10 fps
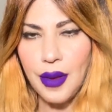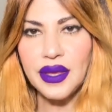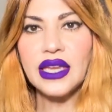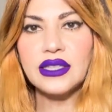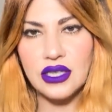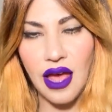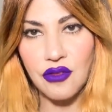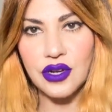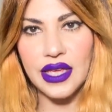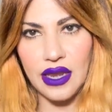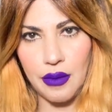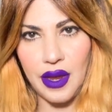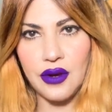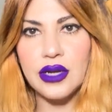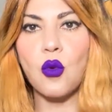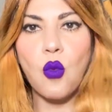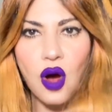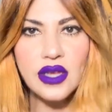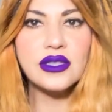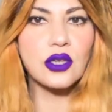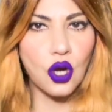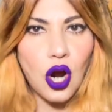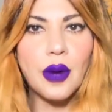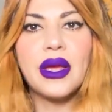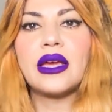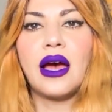getting together and getting married was karmic,